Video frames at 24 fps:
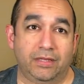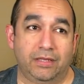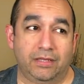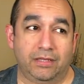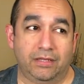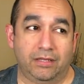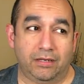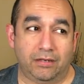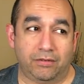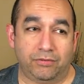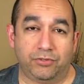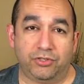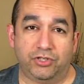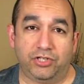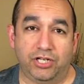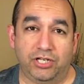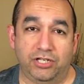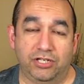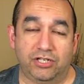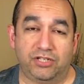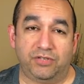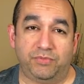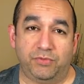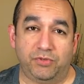you know,
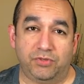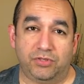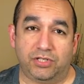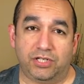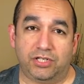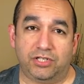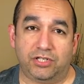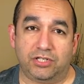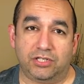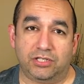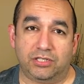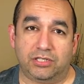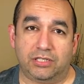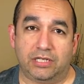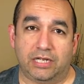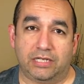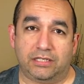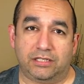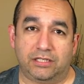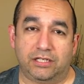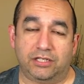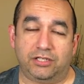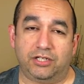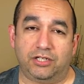genius musicians
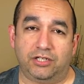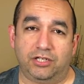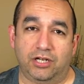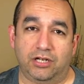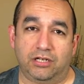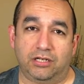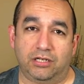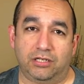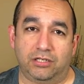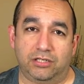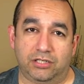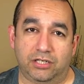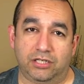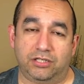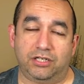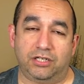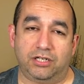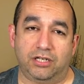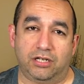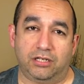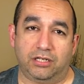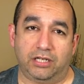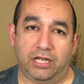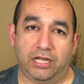at such a young such a
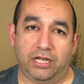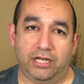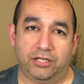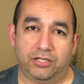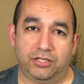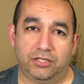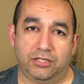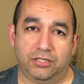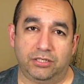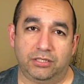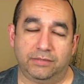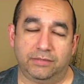young age.